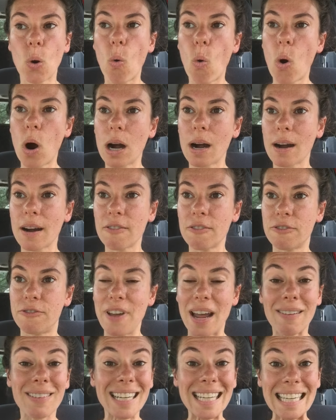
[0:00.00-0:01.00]
or
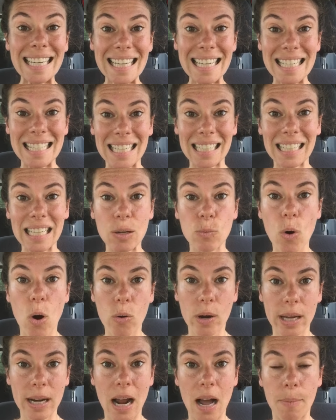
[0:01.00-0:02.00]
very easily
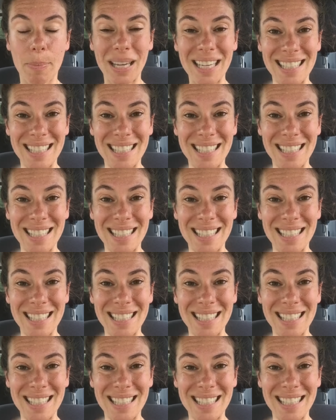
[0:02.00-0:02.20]
woken up.